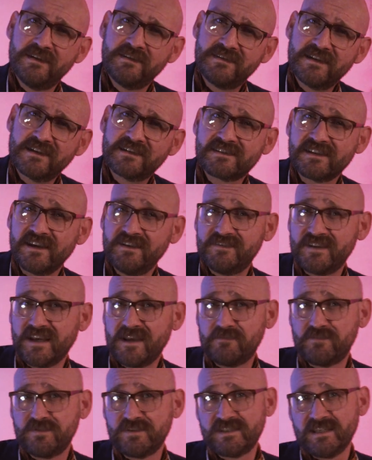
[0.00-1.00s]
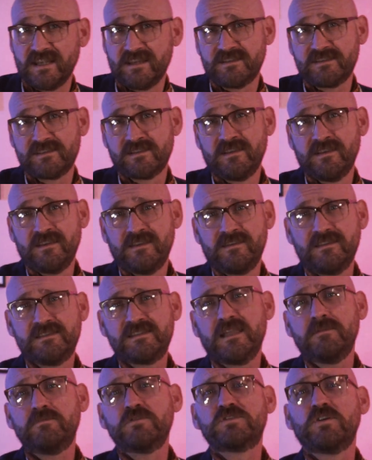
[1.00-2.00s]
DSDPTTRPG Presents the
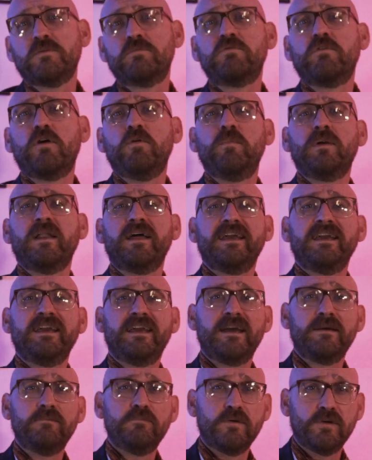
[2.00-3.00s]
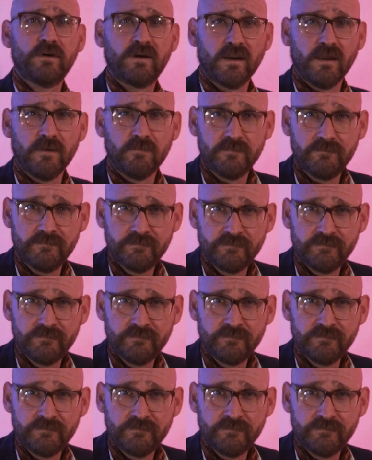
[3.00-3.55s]
Tabletop Roleplaying Game Book Club,